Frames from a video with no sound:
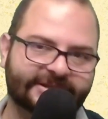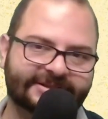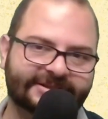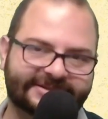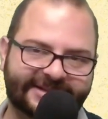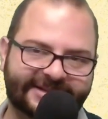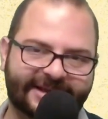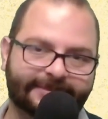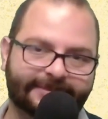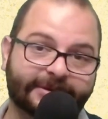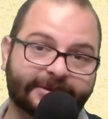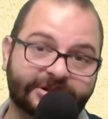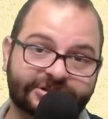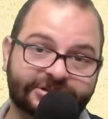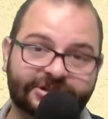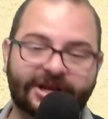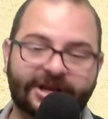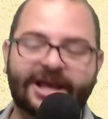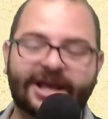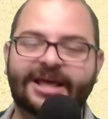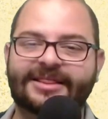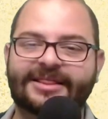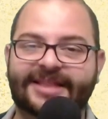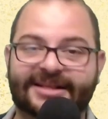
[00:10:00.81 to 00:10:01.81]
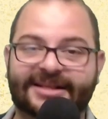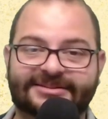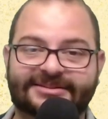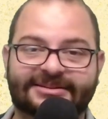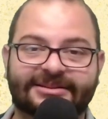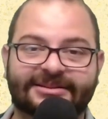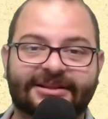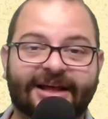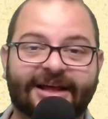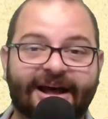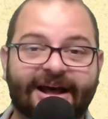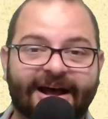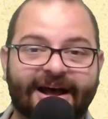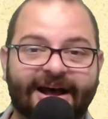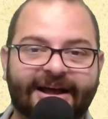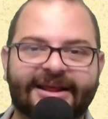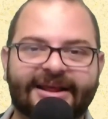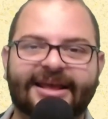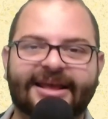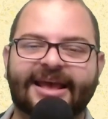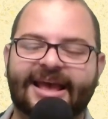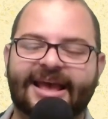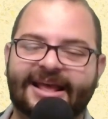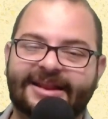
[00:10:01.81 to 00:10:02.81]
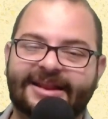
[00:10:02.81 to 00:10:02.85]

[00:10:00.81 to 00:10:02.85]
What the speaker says: damage. That's a lot, and